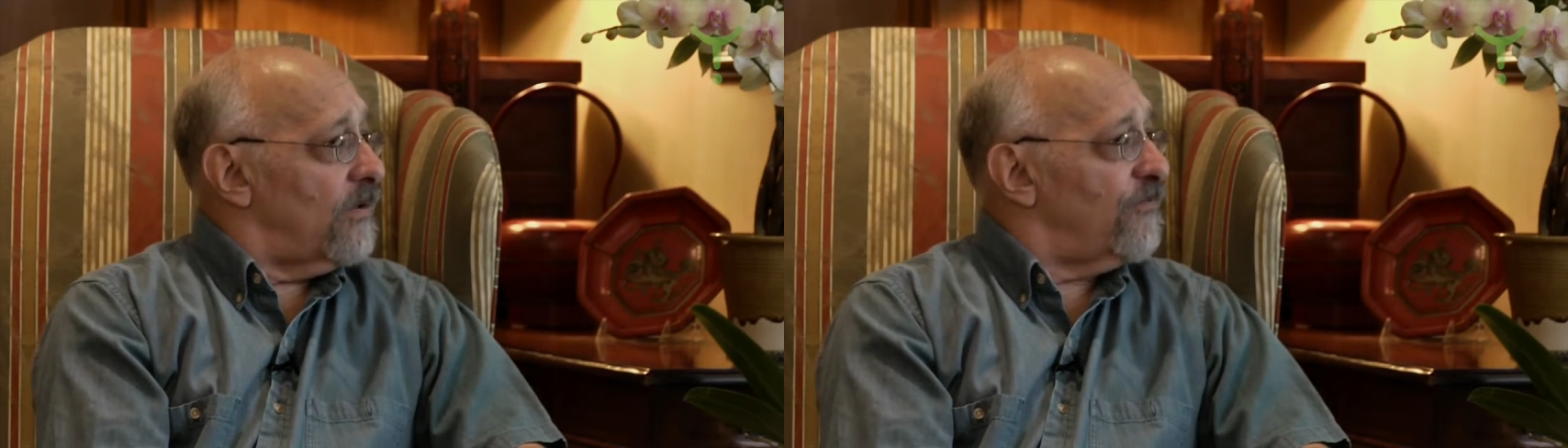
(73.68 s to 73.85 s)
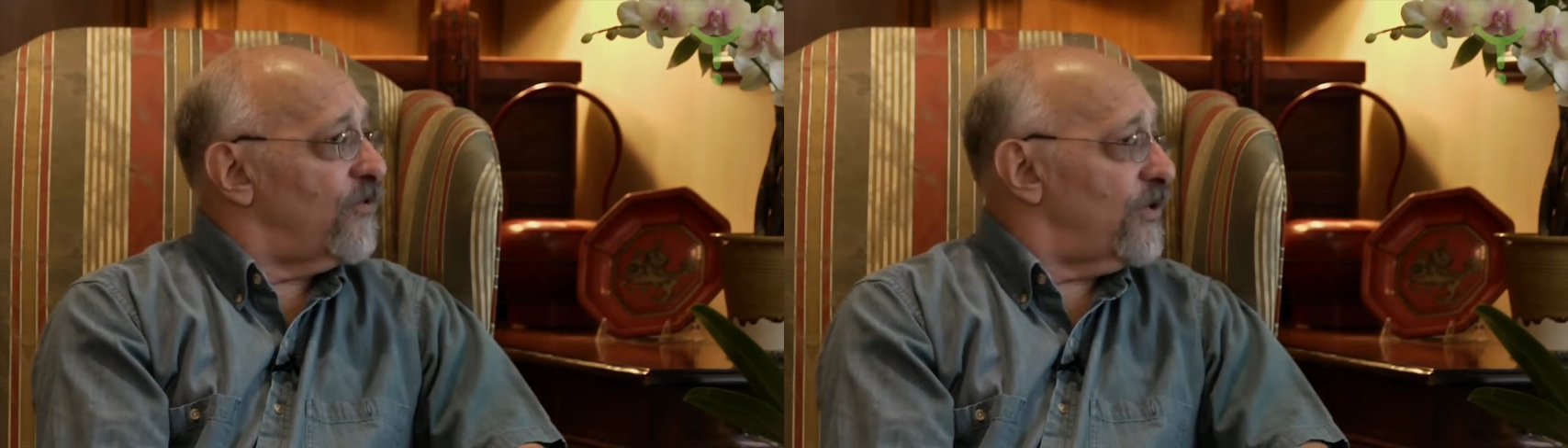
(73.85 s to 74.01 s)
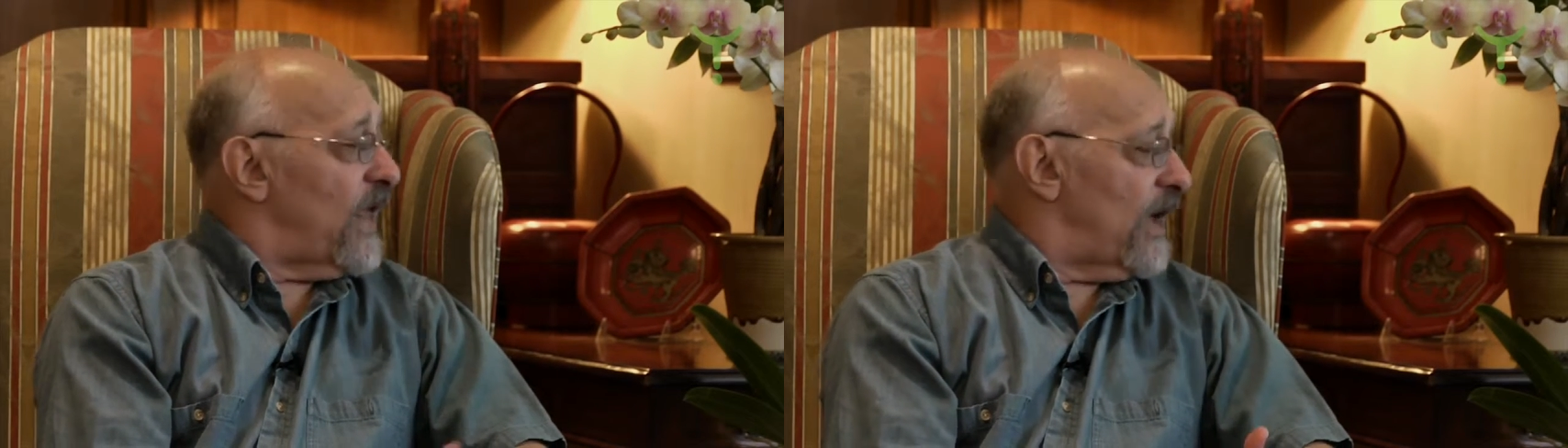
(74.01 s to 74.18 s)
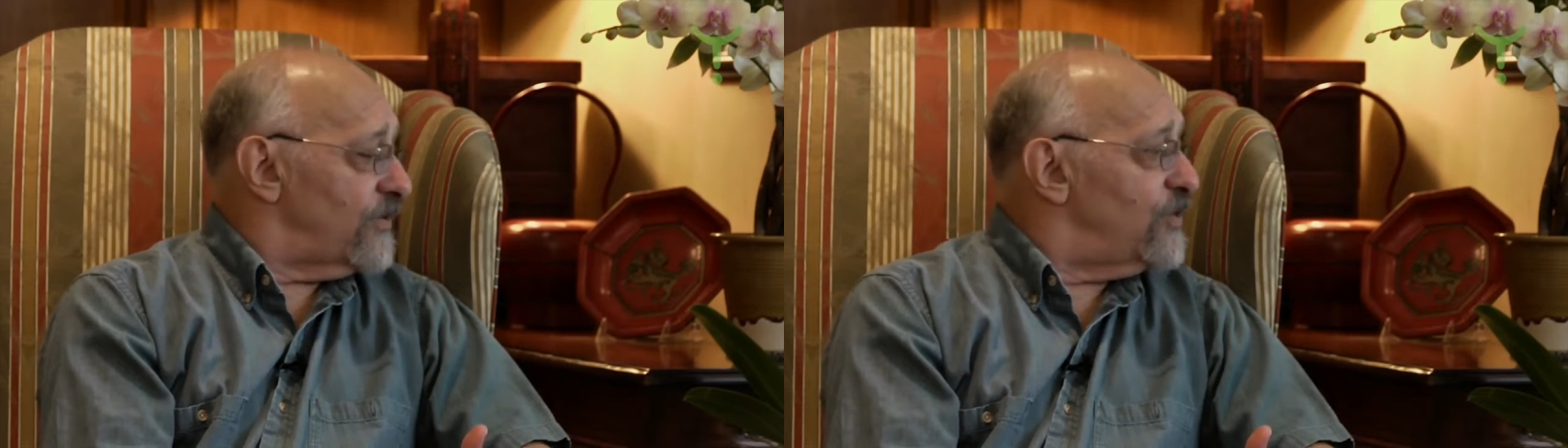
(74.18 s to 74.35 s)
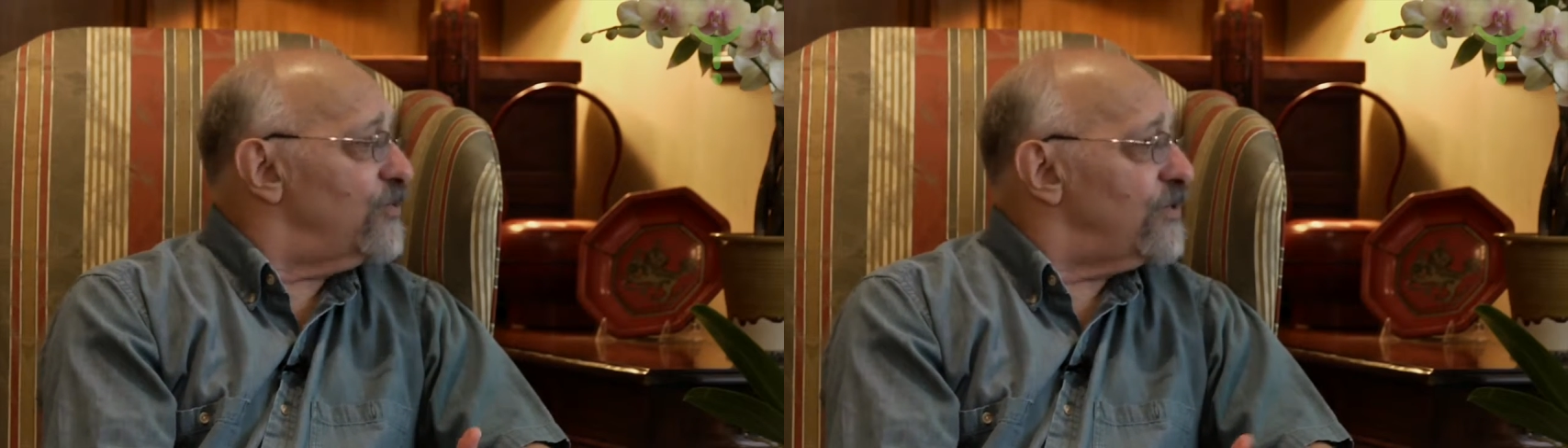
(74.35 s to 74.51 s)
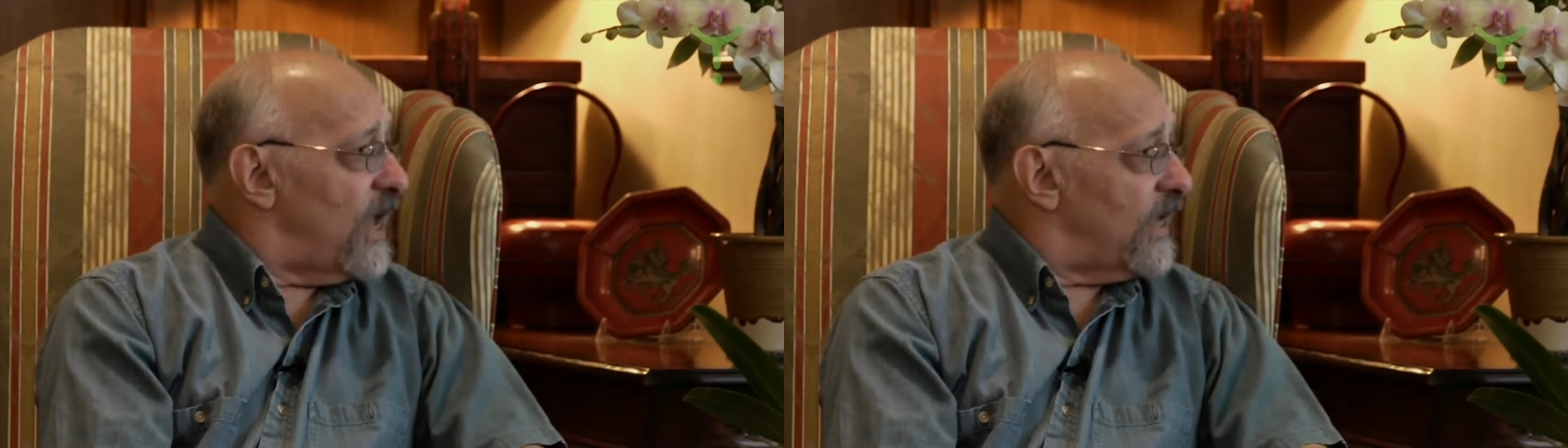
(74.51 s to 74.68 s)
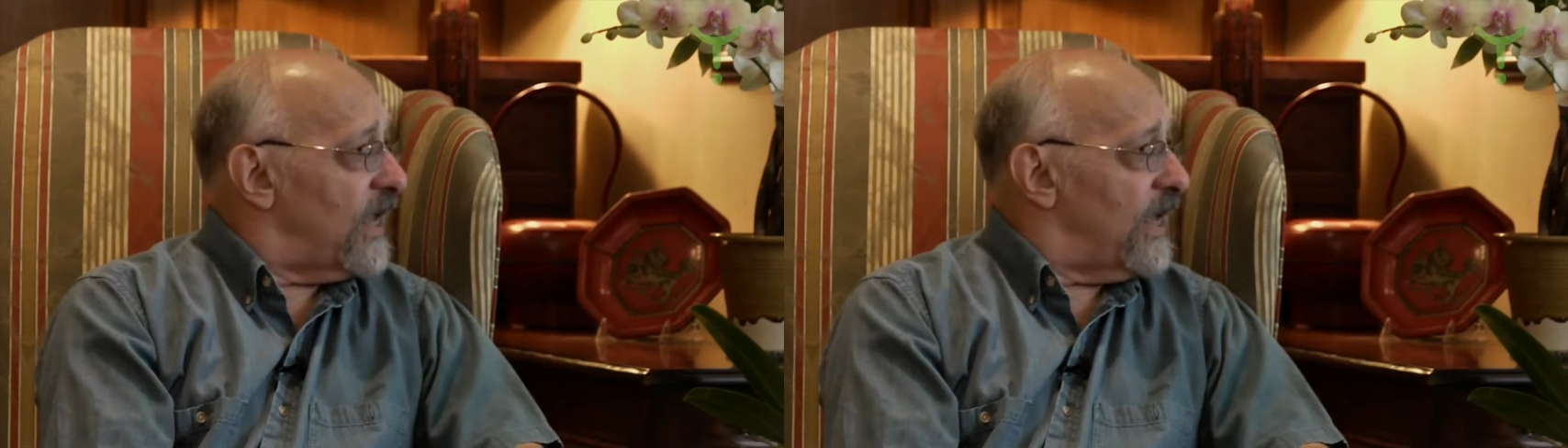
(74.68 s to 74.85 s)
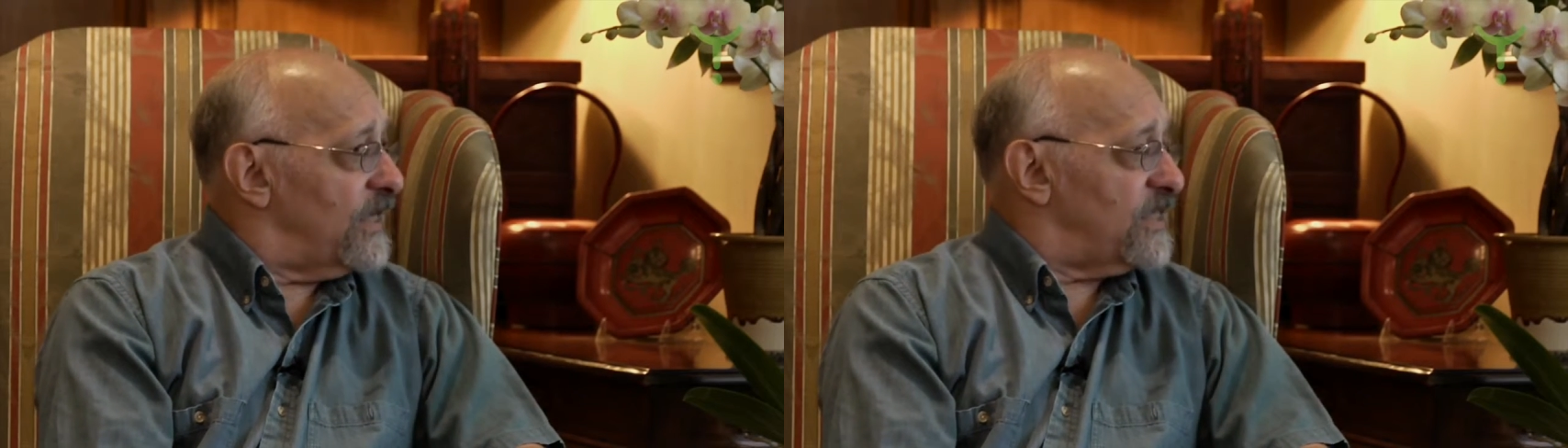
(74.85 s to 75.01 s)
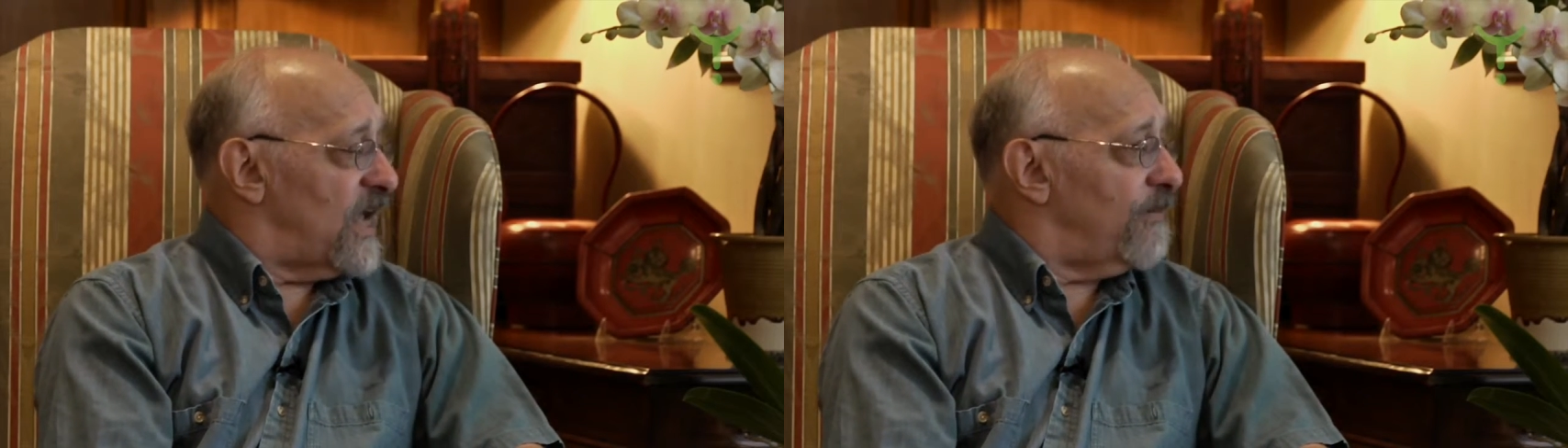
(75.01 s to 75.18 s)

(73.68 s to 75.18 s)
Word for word: for now 2 decades,